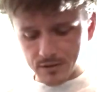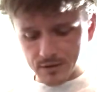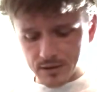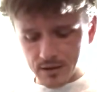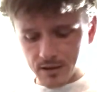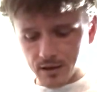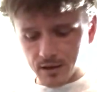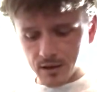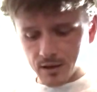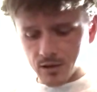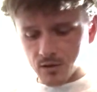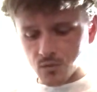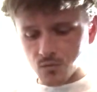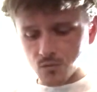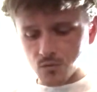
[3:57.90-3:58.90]
and think,
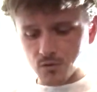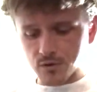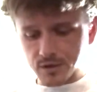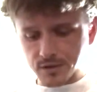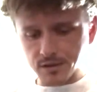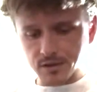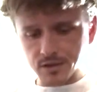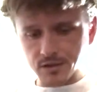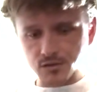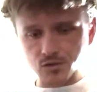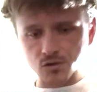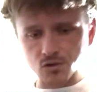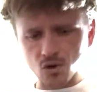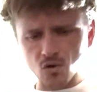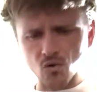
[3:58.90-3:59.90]
this
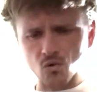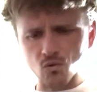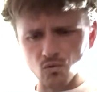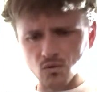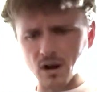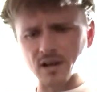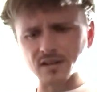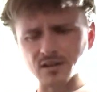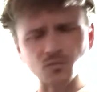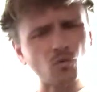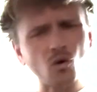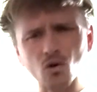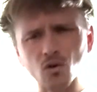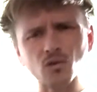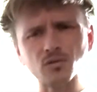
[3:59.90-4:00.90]
is so rock
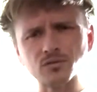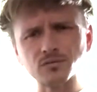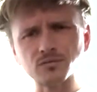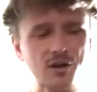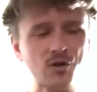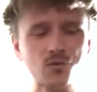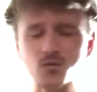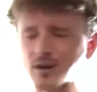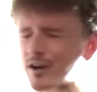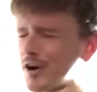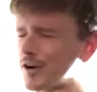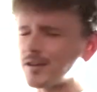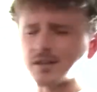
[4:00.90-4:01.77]
and roll. Regardless